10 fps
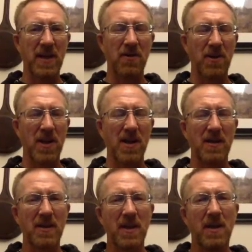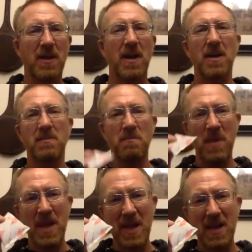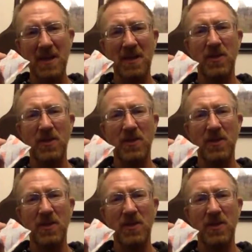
area. And man,